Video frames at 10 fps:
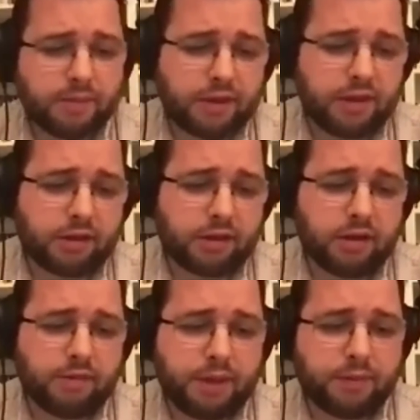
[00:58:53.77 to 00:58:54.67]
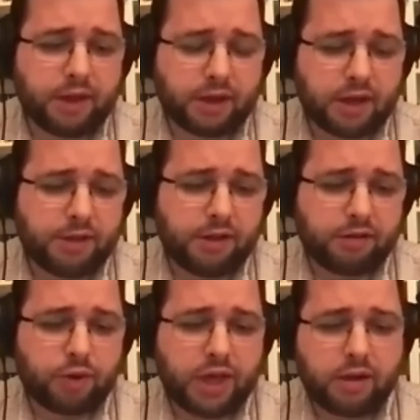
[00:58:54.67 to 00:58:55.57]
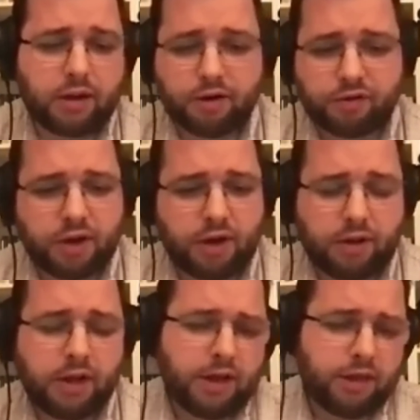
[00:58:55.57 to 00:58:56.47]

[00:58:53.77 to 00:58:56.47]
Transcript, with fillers: I think the people that come in his wake are as well.